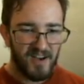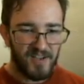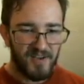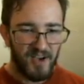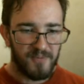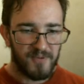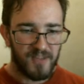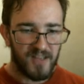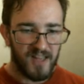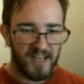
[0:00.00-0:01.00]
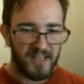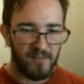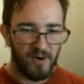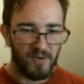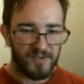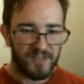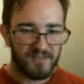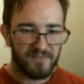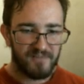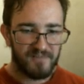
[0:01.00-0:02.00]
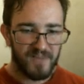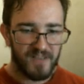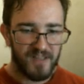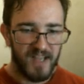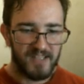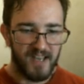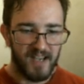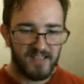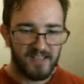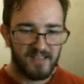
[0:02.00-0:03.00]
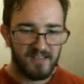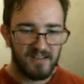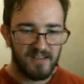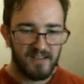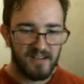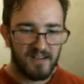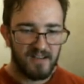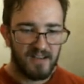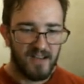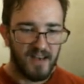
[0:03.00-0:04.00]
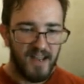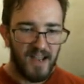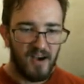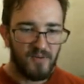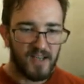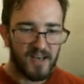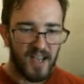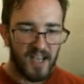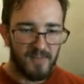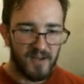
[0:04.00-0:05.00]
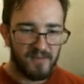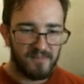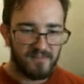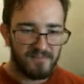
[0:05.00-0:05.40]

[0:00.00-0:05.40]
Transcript: it also helps with collecting bolts, so that's nice. And now we can aim it.